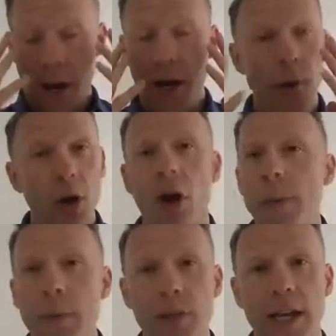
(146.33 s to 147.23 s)
I know a lot
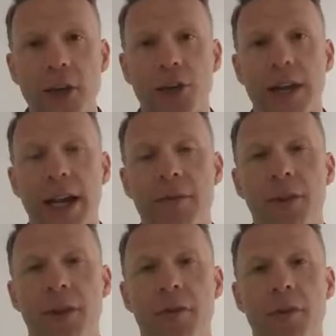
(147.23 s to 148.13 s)
of people say you should get
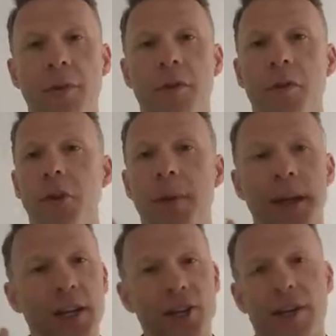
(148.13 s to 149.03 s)
everything from your food,
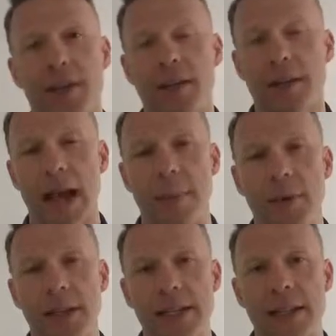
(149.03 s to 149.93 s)
but it just doesn't
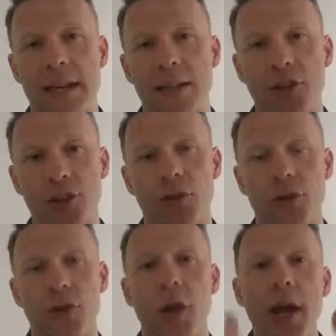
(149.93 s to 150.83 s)
happen these days. It's just
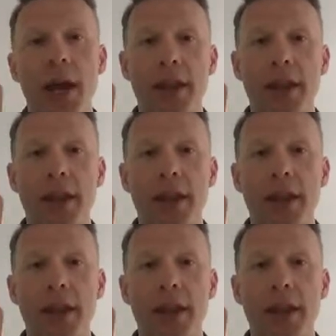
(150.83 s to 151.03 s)
not true.